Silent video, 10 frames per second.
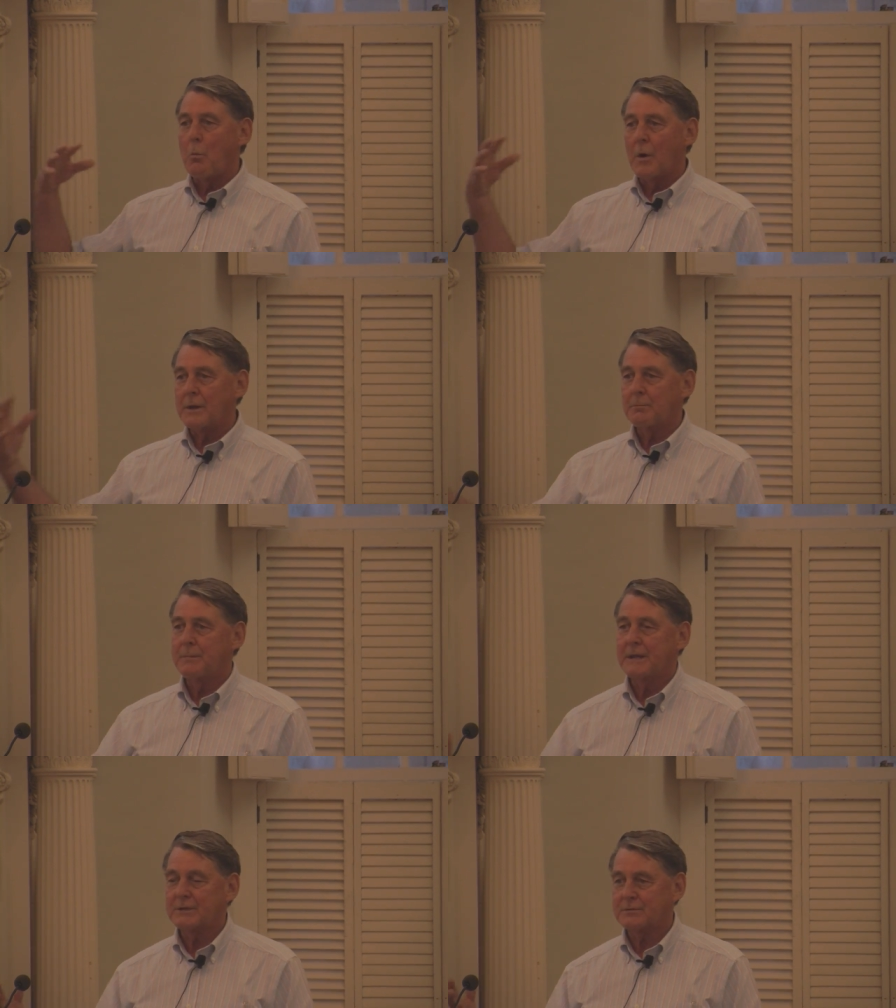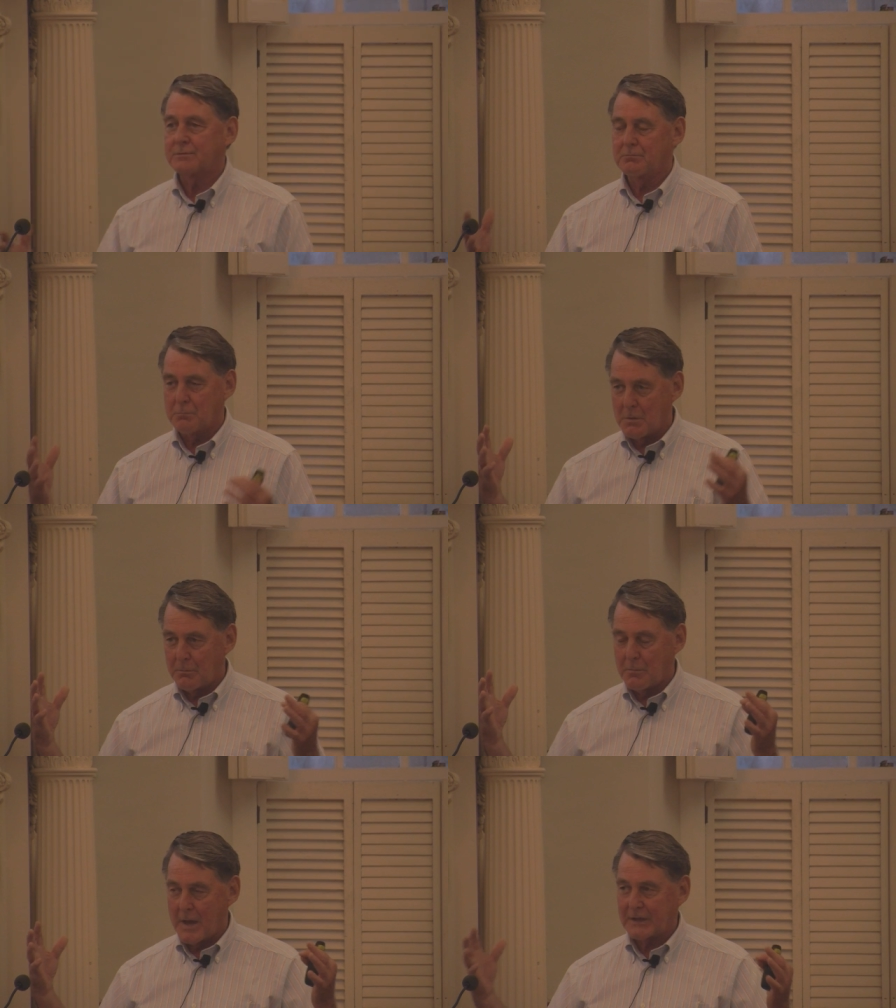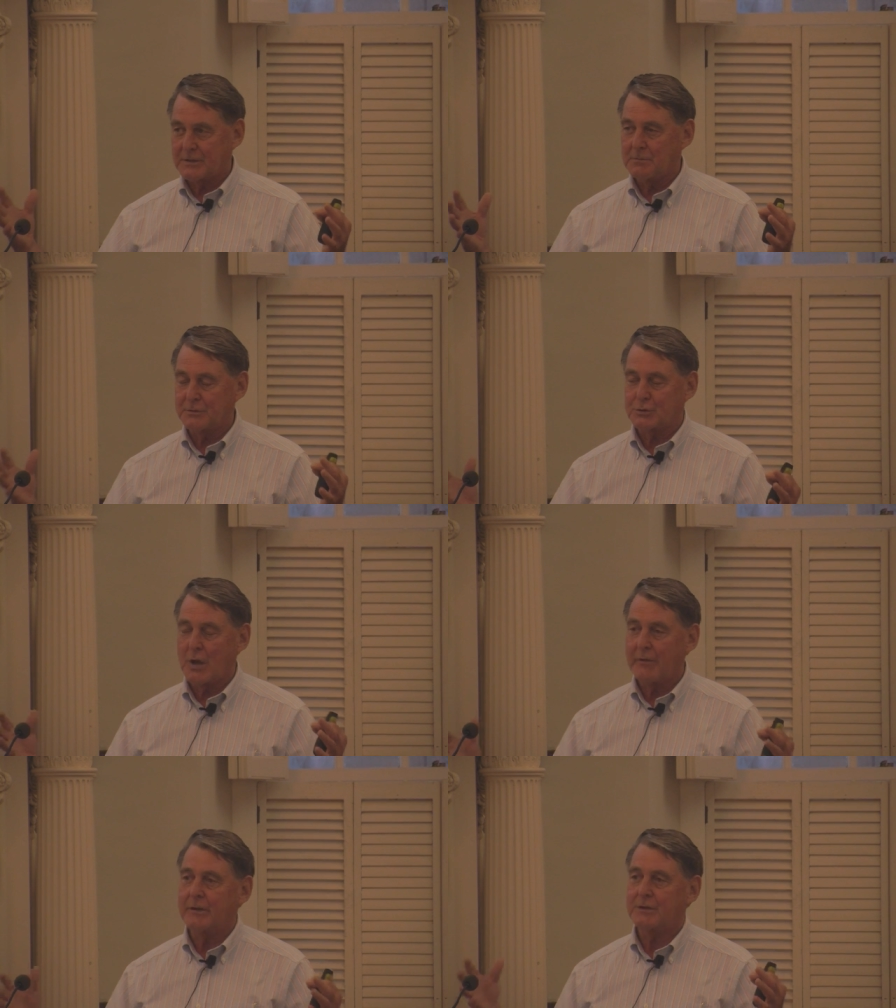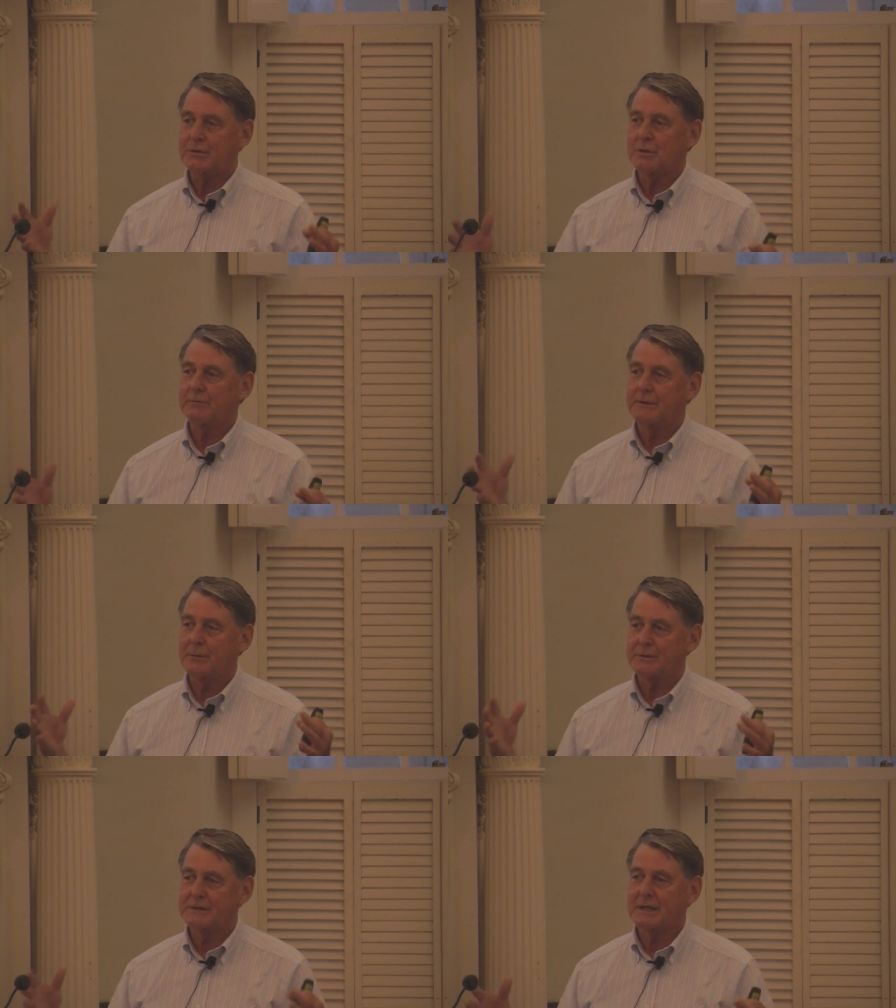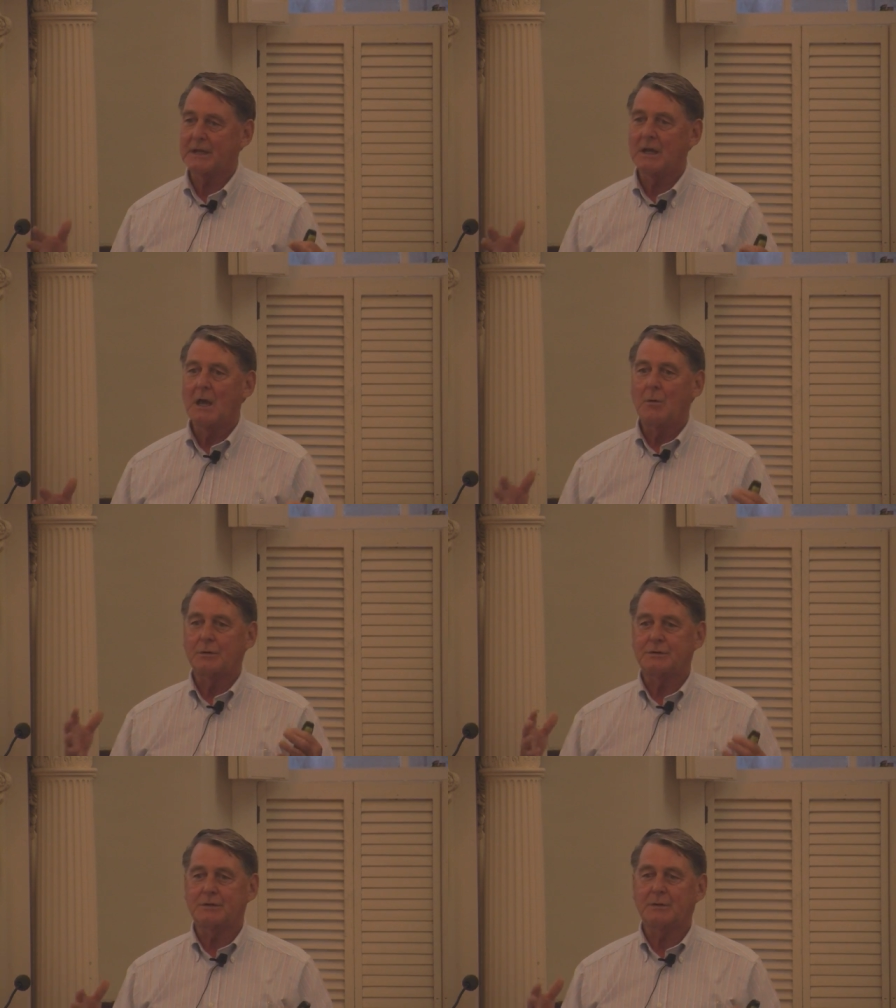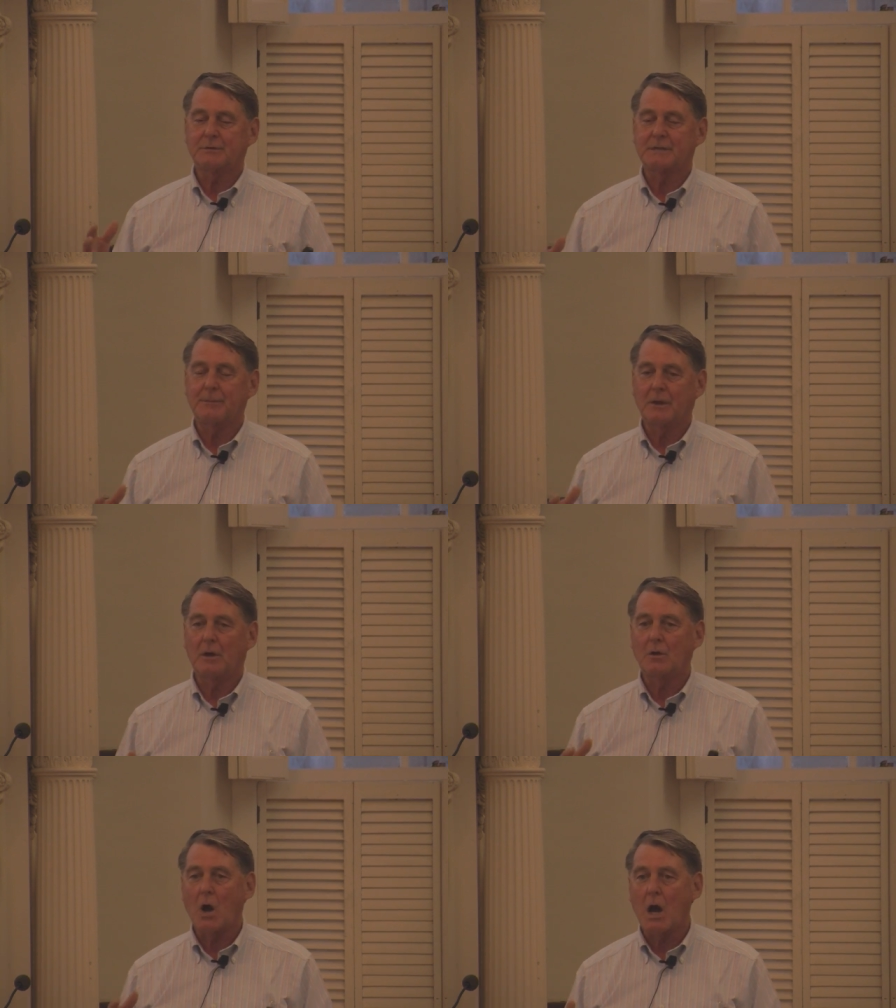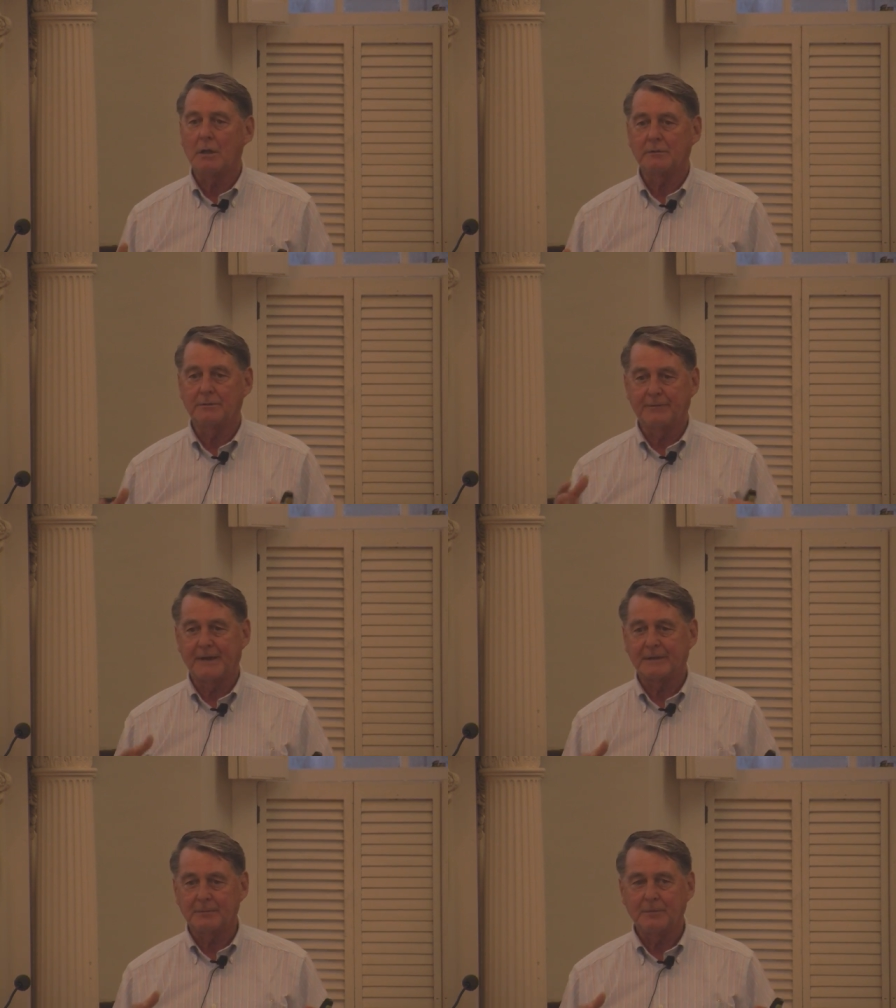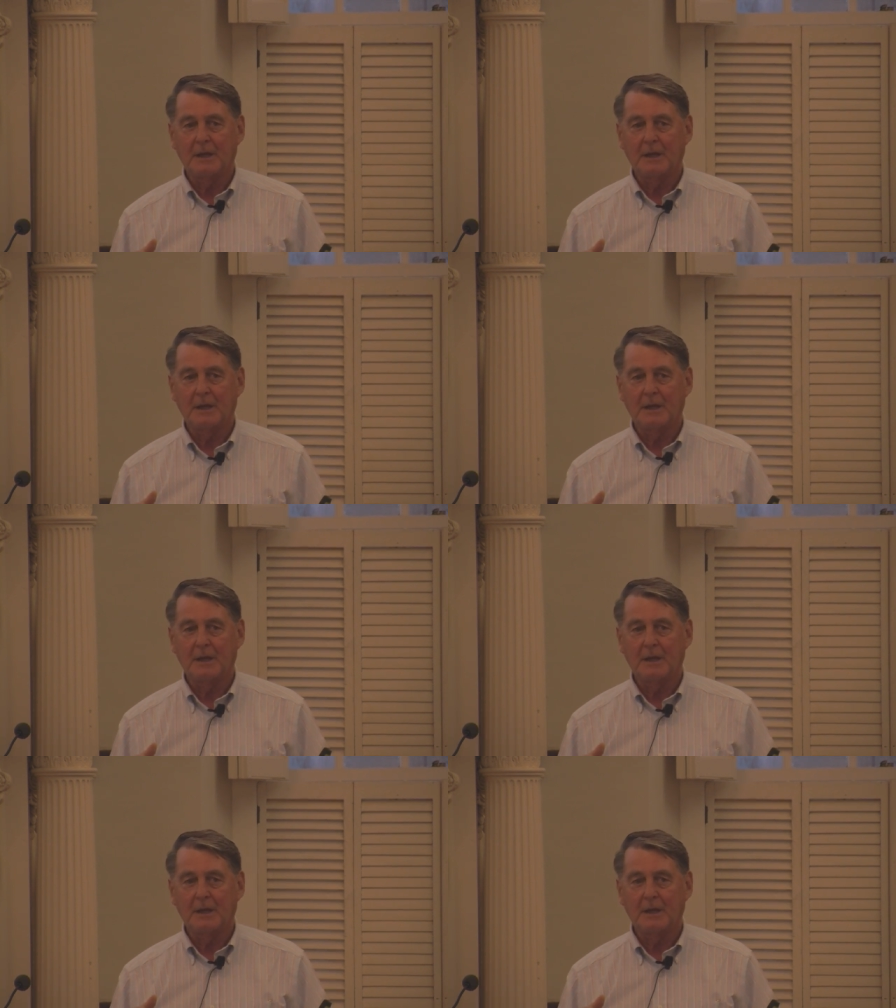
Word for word: One of the biggest, actually the majority of the children that was sick was sick with something called cholera infantum.